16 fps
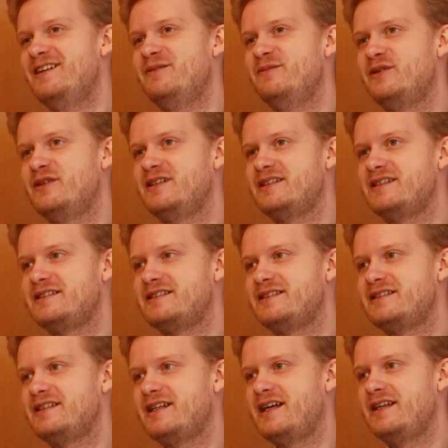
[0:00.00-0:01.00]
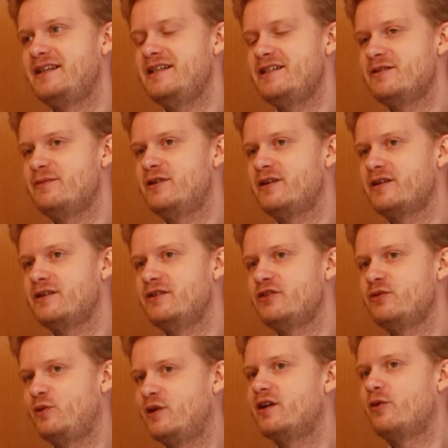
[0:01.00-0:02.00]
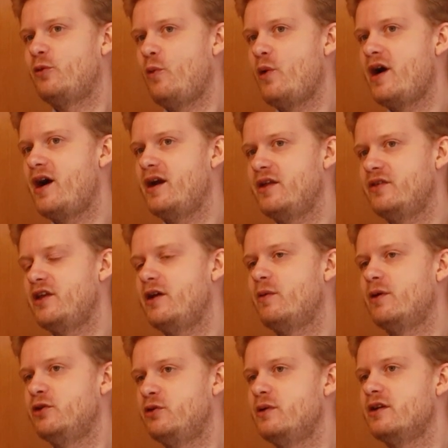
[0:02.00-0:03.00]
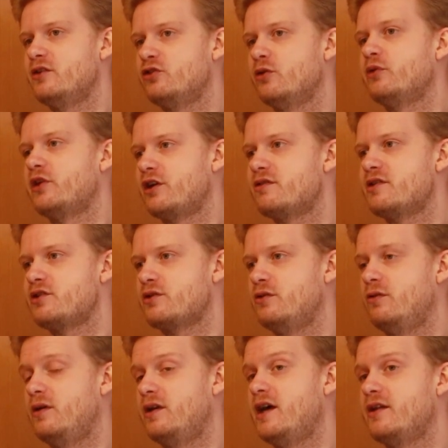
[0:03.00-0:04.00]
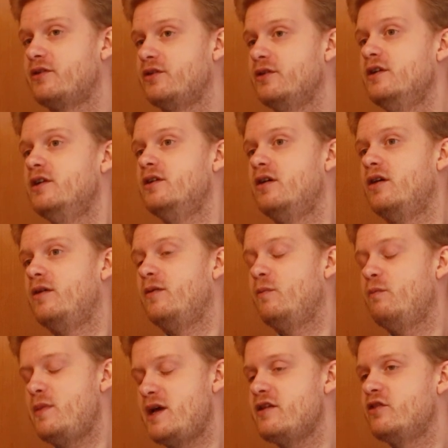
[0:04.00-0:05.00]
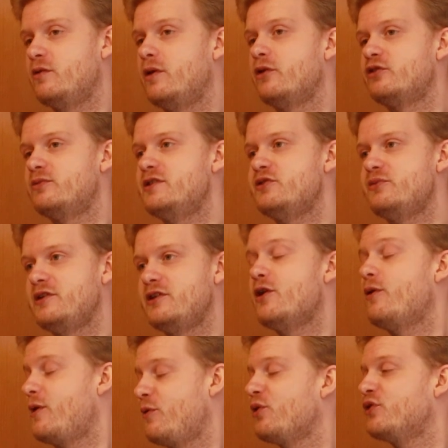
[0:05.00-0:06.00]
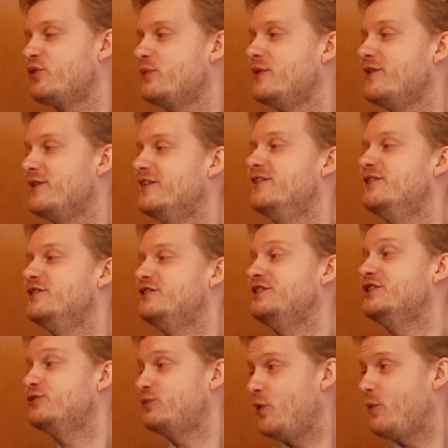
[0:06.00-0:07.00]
But these Americans were aware that they were doing something critical, and many of them also mentioned me, you know, I wanted to be seen as